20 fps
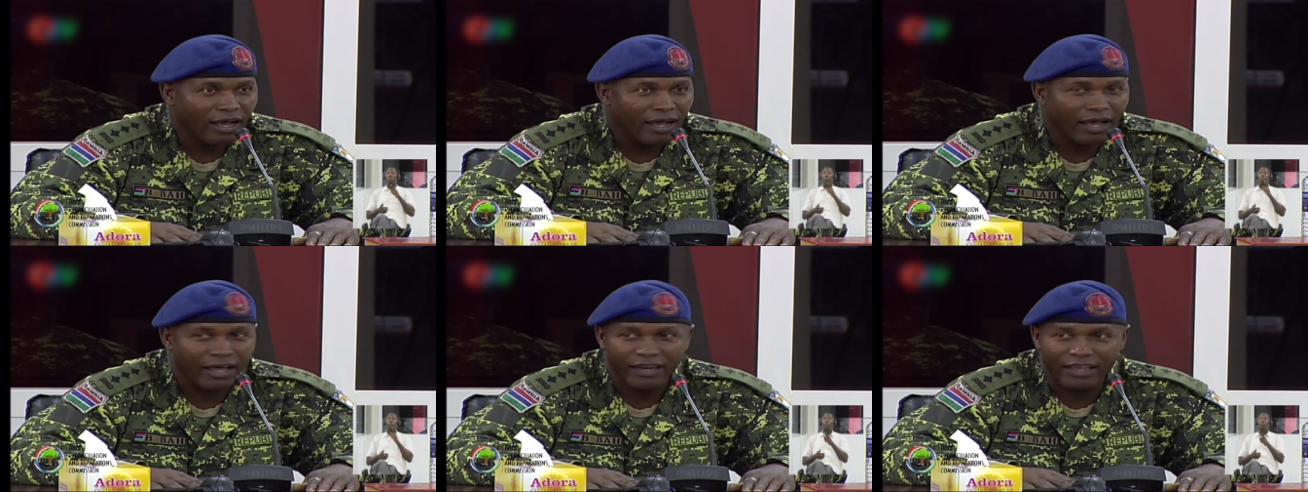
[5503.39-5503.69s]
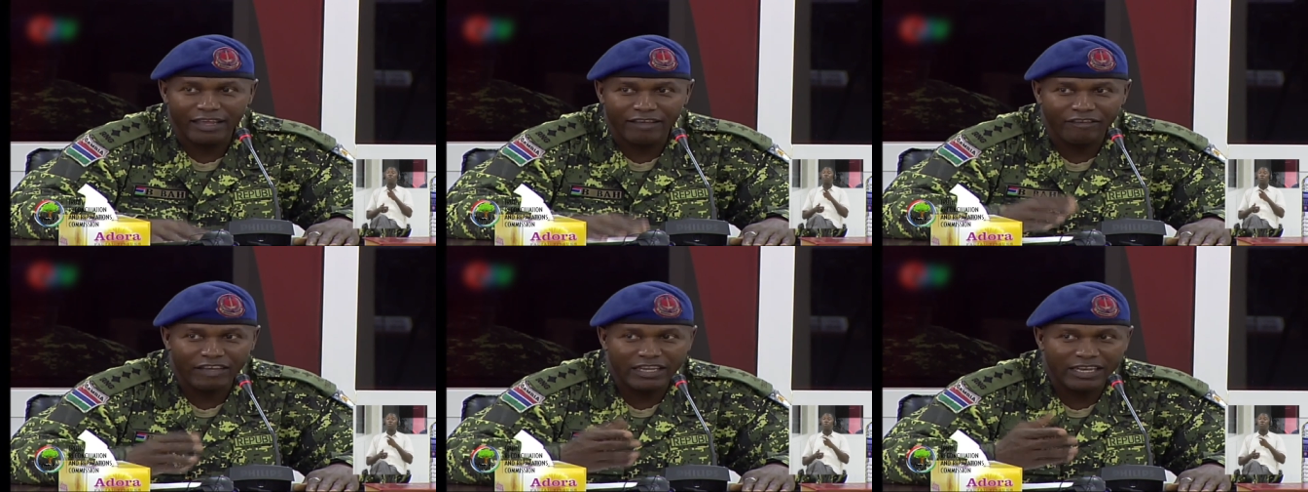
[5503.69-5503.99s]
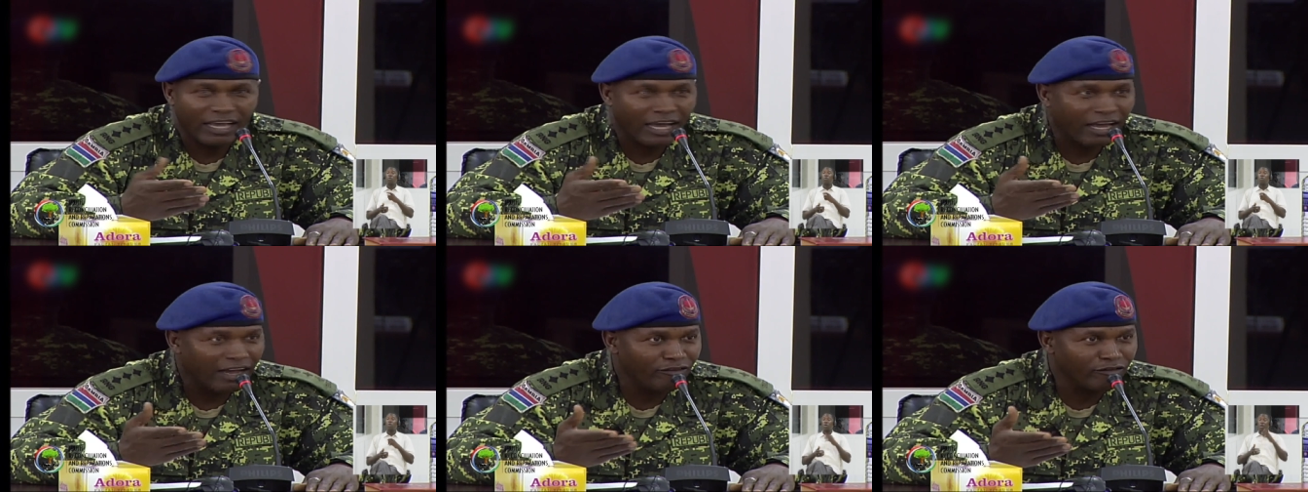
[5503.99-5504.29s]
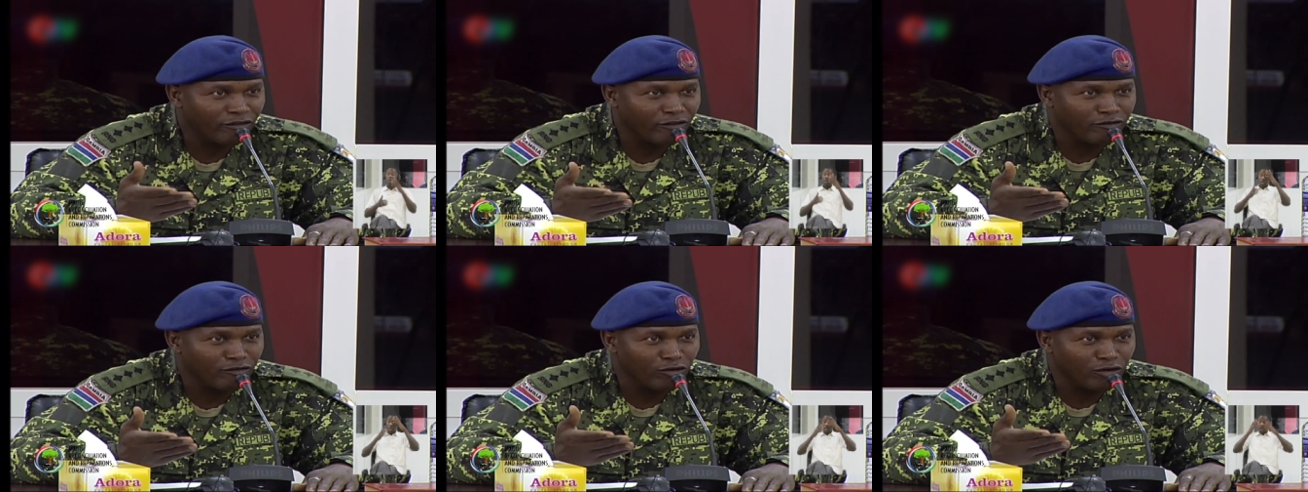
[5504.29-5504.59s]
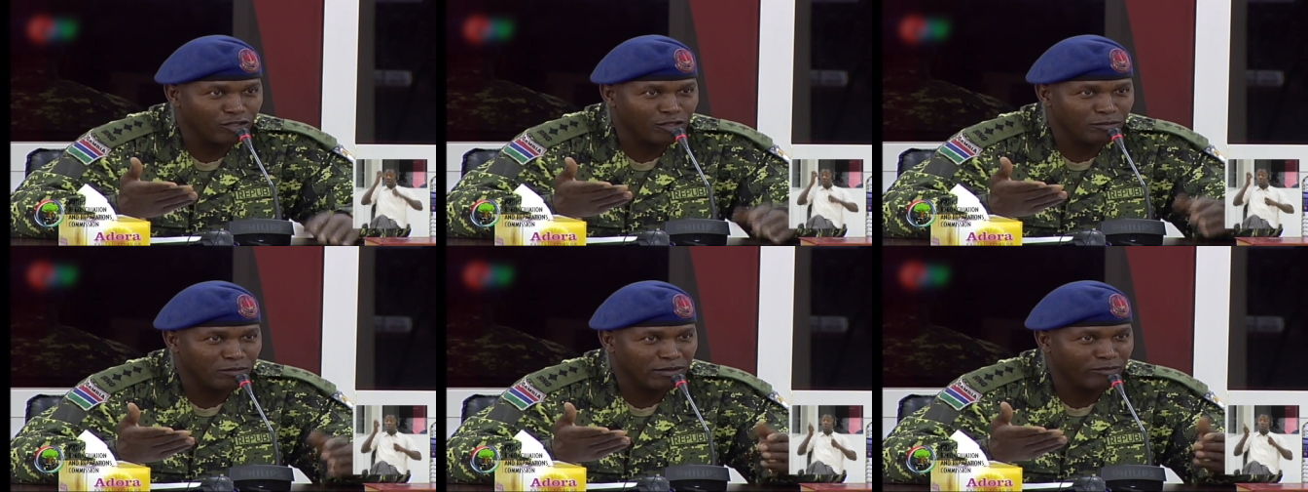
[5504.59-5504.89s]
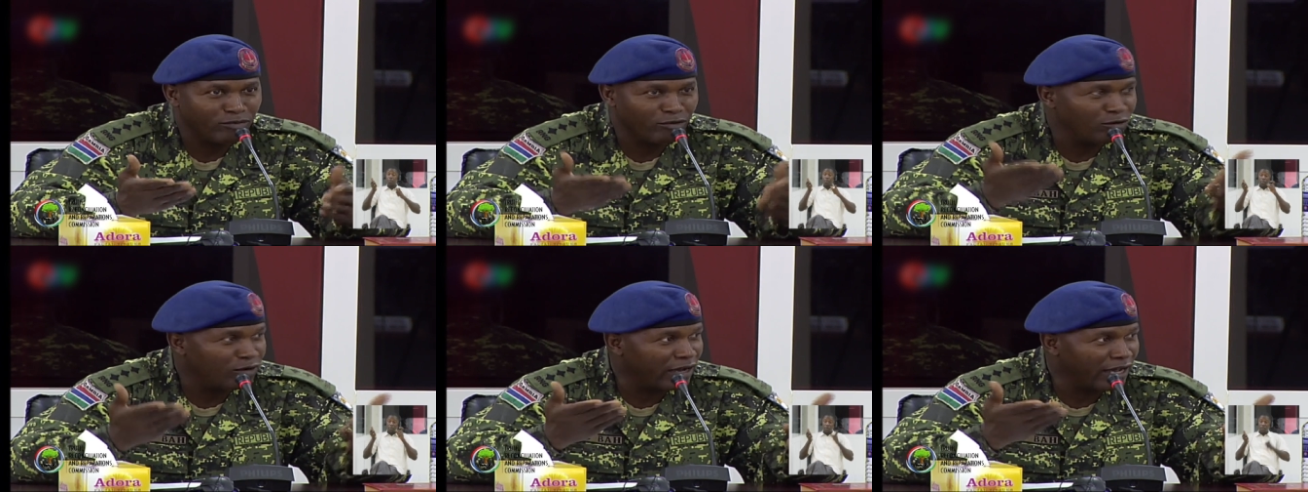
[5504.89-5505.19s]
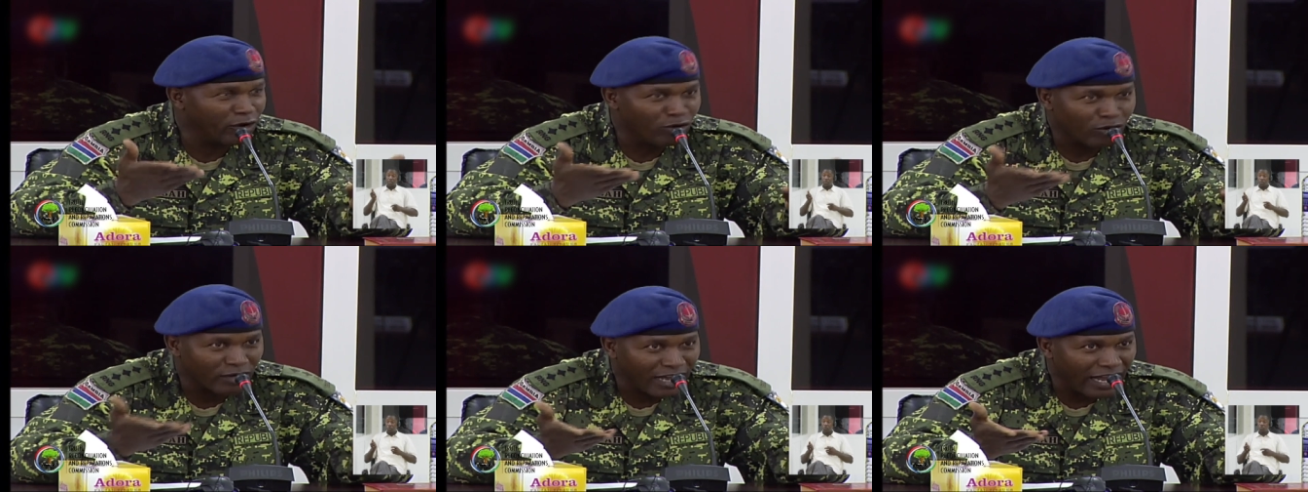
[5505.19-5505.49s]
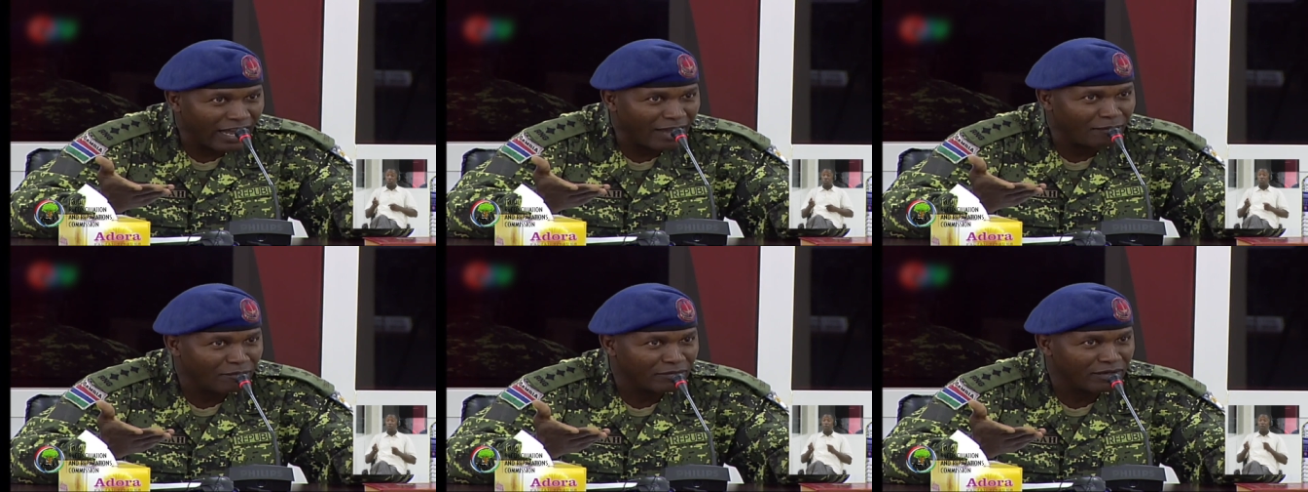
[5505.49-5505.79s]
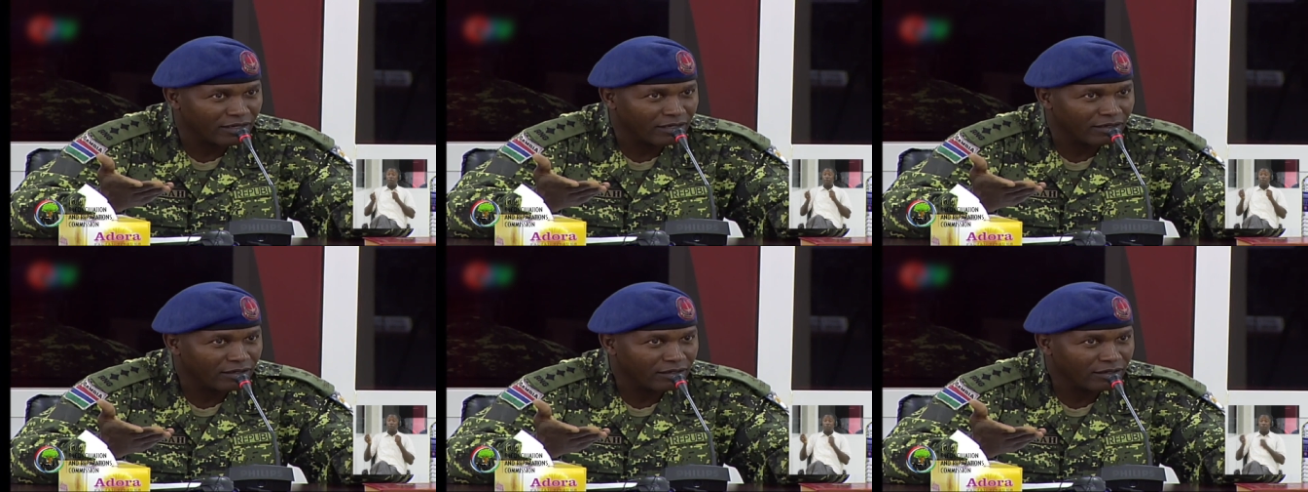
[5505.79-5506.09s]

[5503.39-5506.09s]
And even half of those people were not armed.